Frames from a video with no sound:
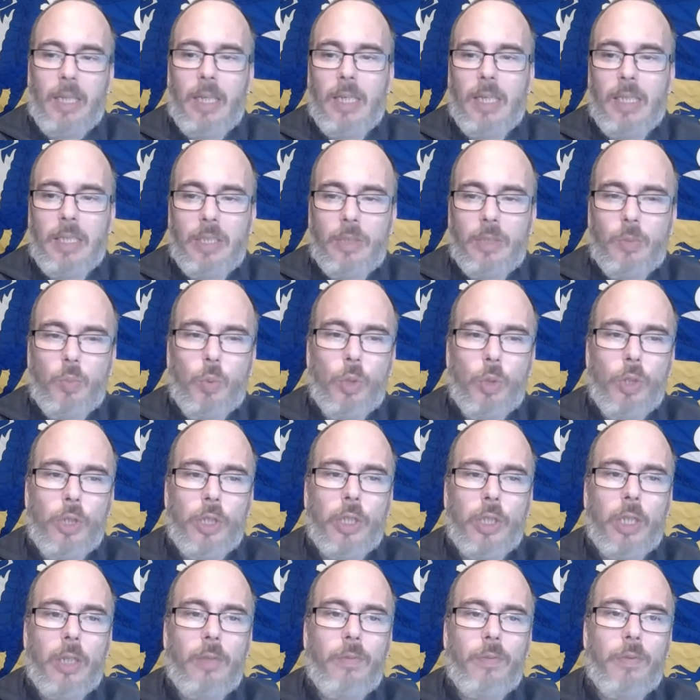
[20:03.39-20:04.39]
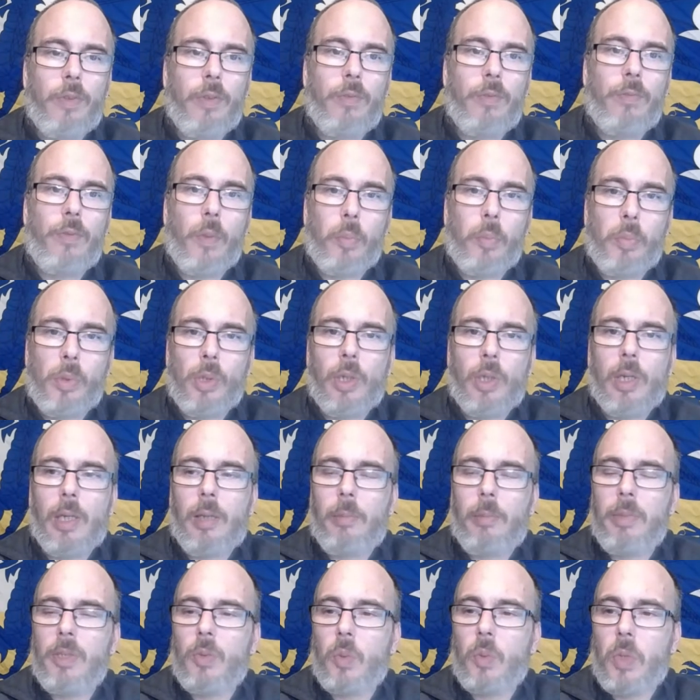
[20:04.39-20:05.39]
and he's working for the football
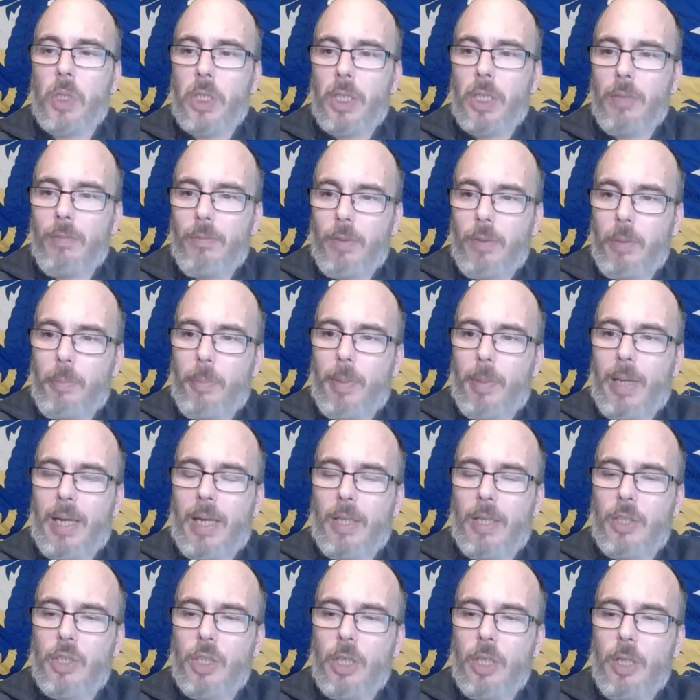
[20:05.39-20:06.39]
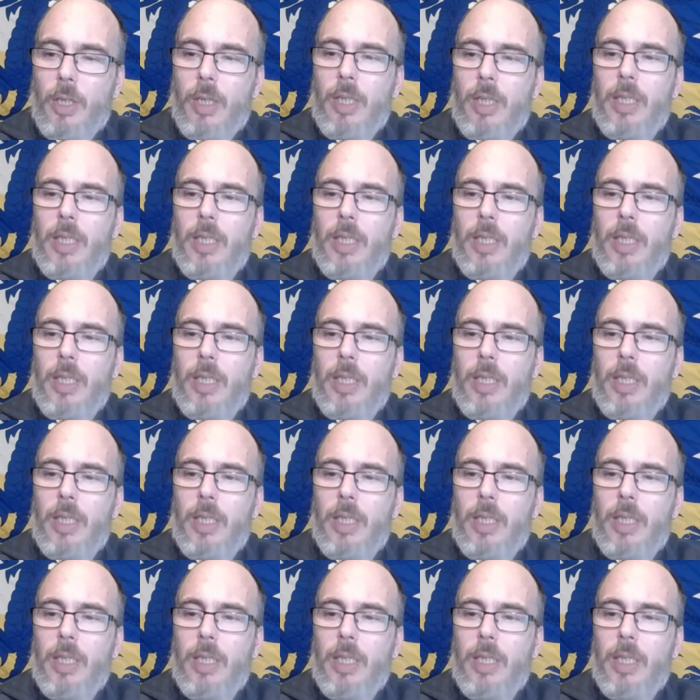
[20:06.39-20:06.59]
club, he's working for the badge,